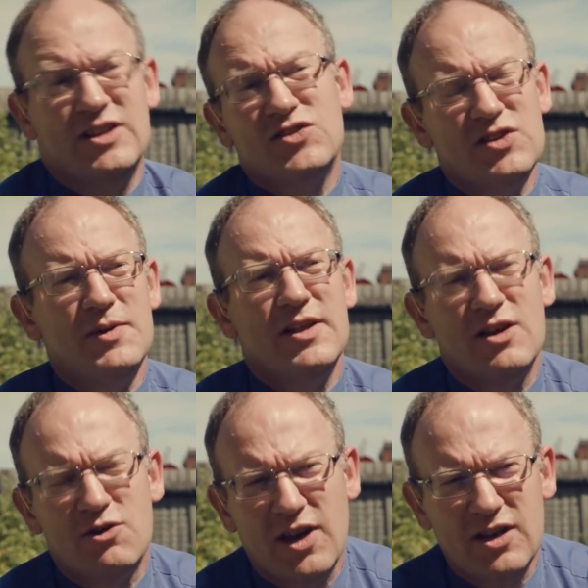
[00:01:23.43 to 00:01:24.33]
and similarly the
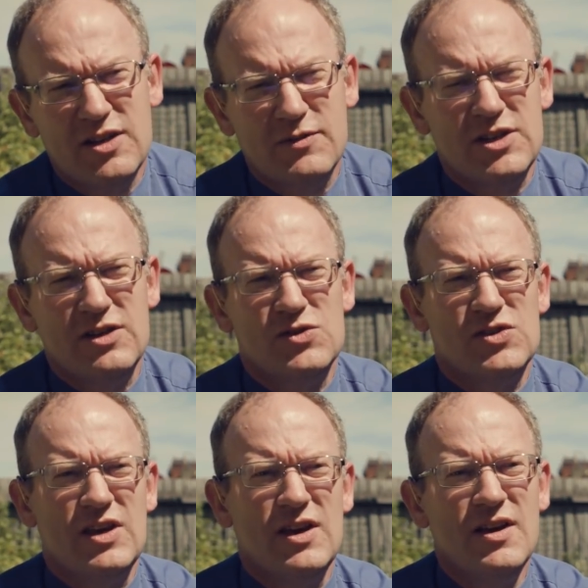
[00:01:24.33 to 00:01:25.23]
creativity you
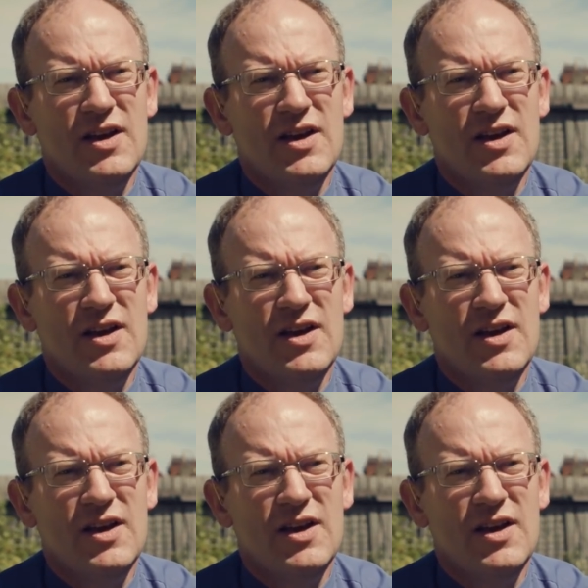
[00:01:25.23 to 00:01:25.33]
see